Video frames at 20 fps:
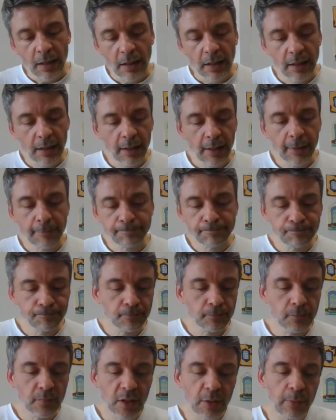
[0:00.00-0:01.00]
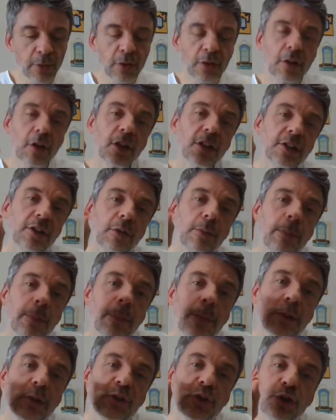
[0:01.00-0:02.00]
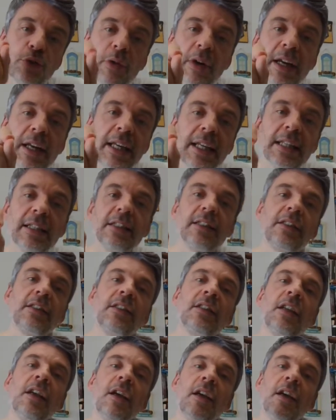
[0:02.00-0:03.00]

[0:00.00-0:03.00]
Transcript: The book also portrays